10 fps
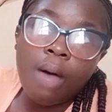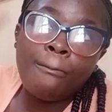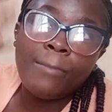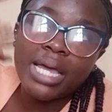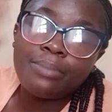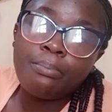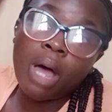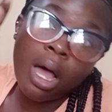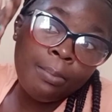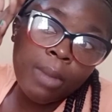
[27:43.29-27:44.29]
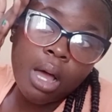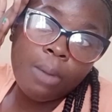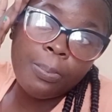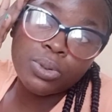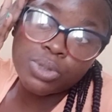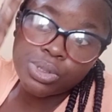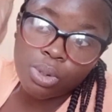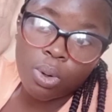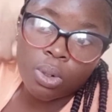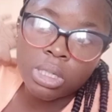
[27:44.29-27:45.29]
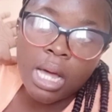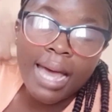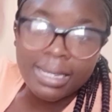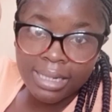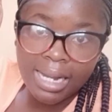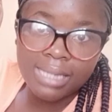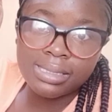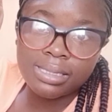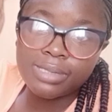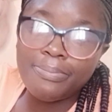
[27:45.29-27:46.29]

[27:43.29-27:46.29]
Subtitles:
My mom puts on eyeglasses.